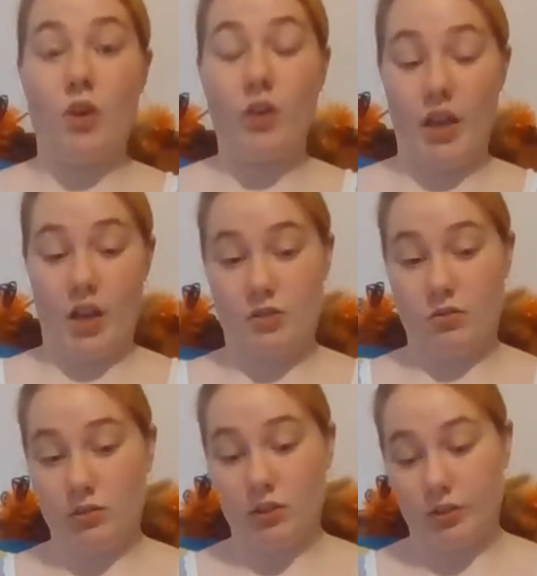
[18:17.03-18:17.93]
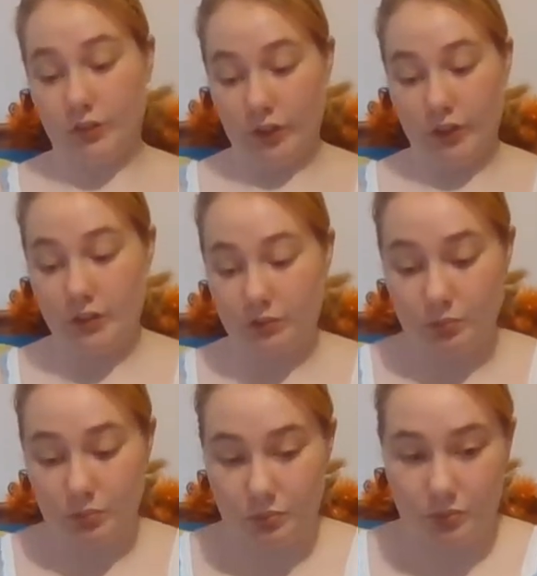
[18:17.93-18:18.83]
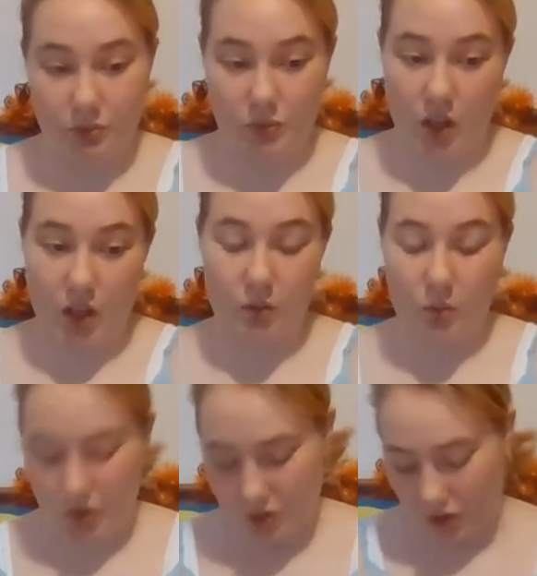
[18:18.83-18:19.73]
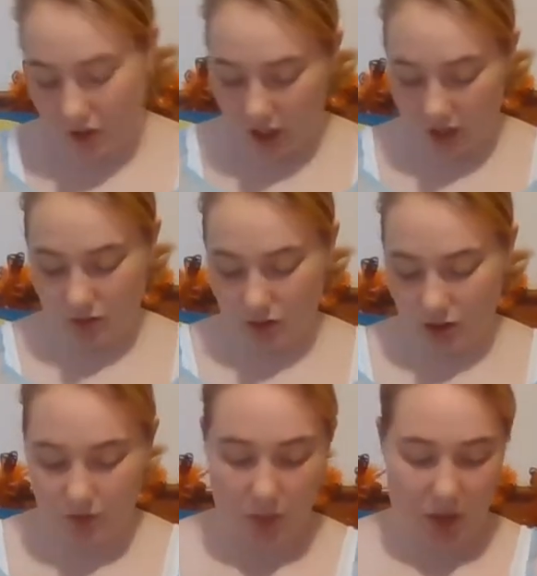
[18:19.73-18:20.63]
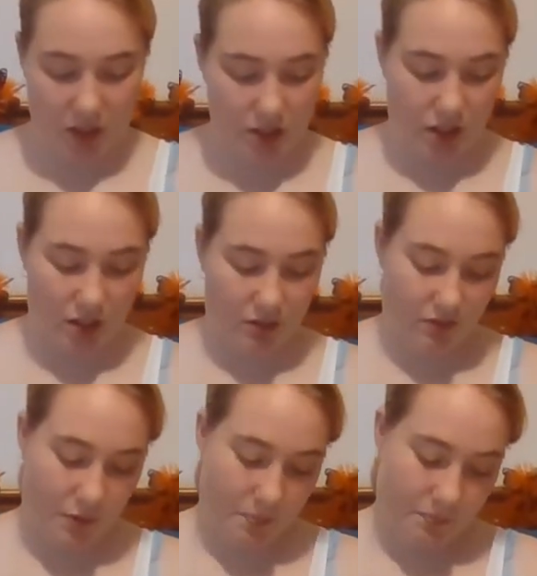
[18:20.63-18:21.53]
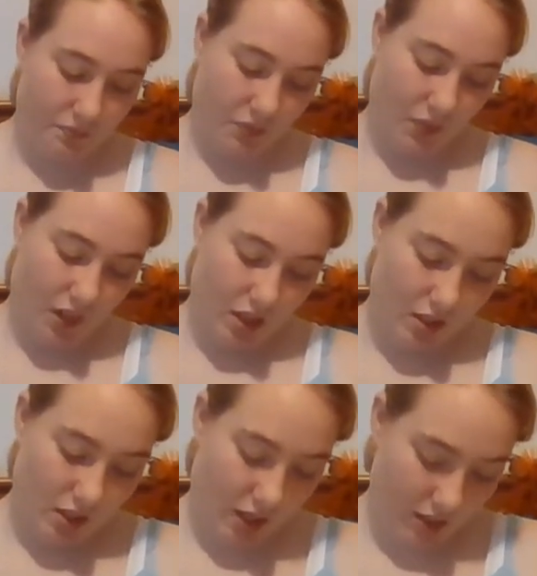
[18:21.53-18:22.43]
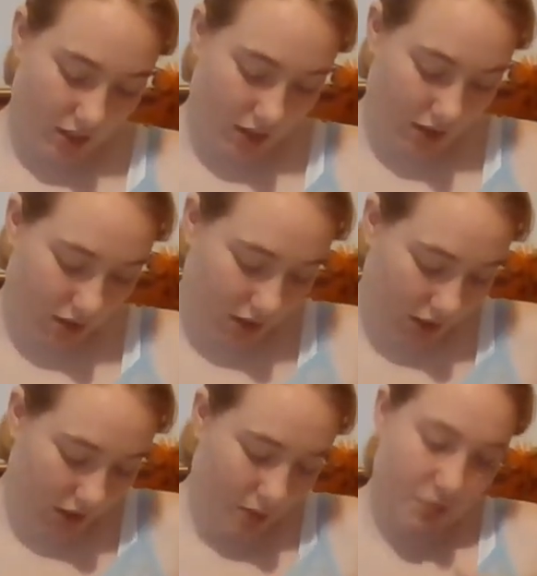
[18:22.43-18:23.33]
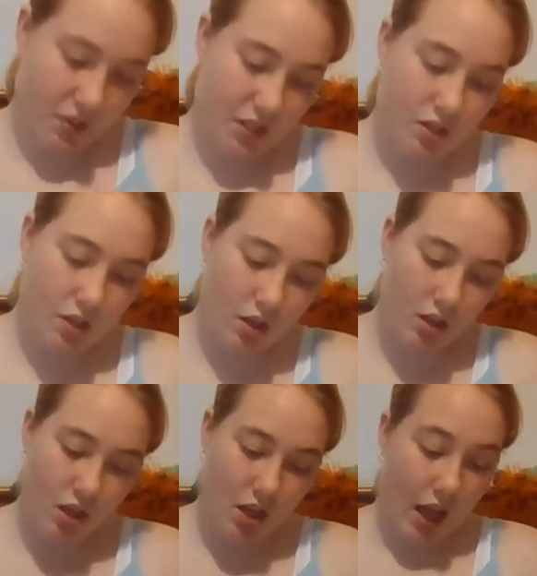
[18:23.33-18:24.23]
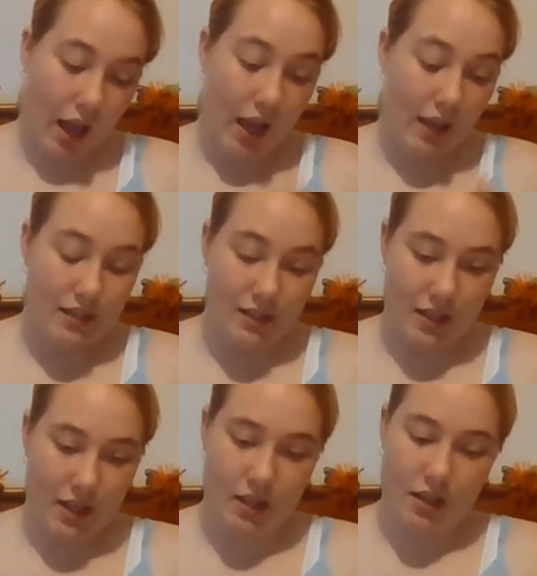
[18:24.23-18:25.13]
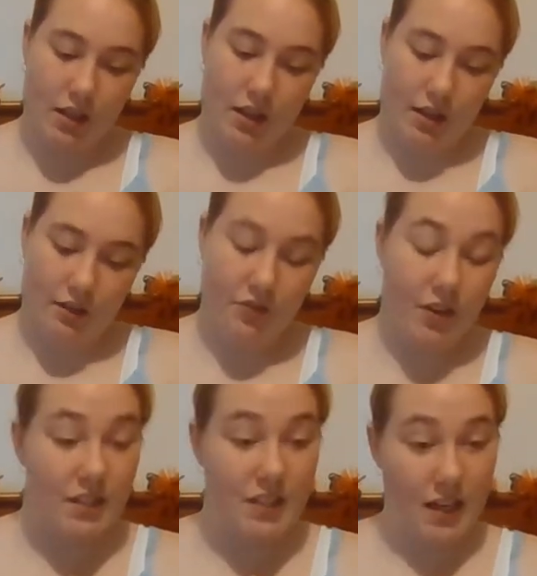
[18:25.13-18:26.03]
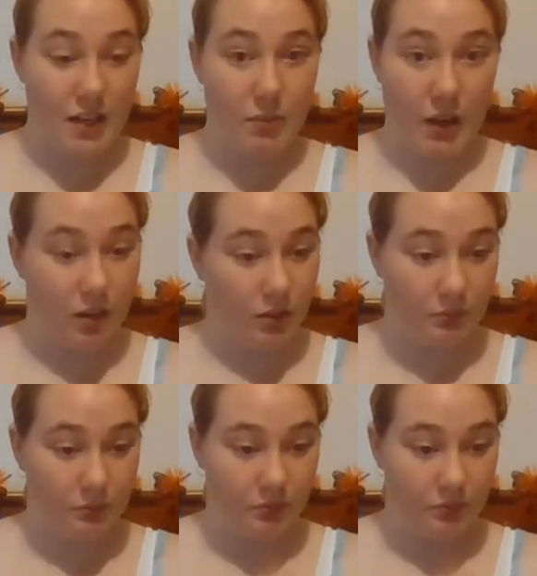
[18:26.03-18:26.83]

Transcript: hair's all over it. I don't want dog hair all over my stuff. Let's clip this on and see if it's any better.